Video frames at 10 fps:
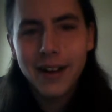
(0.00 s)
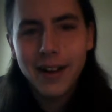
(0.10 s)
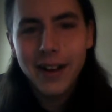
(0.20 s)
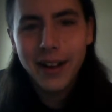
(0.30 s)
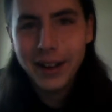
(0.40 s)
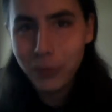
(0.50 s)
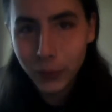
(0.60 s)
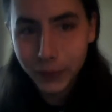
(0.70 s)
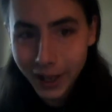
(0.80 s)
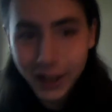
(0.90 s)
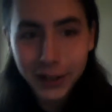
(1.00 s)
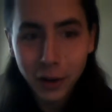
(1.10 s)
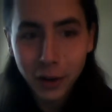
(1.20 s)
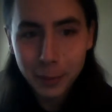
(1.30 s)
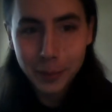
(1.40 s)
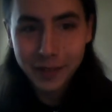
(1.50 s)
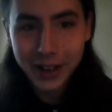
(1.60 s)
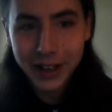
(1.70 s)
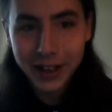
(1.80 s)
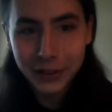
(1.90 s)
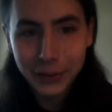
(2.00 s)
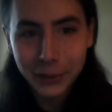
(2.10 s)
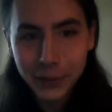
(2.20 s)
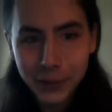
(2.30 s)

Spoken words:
I will not call him misguided youth.